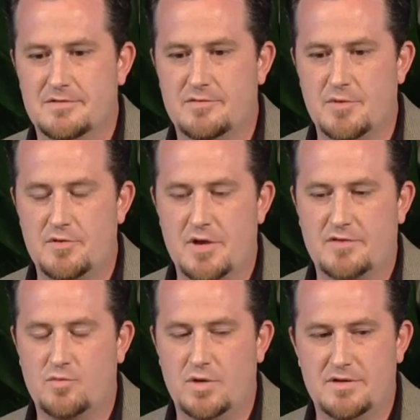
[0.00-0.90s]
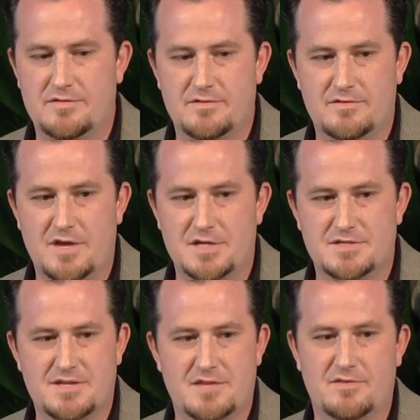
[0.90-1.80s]
some other ex-witnesses, I
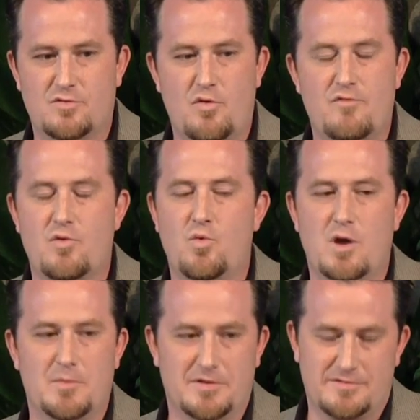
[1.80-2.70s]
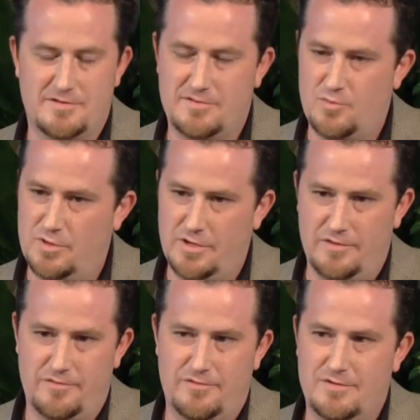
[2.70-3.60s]
just had this overwhelming sense of
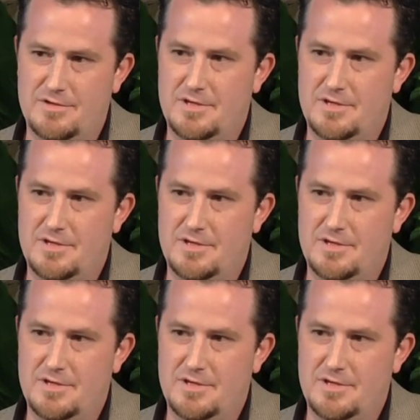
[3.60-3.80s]
relief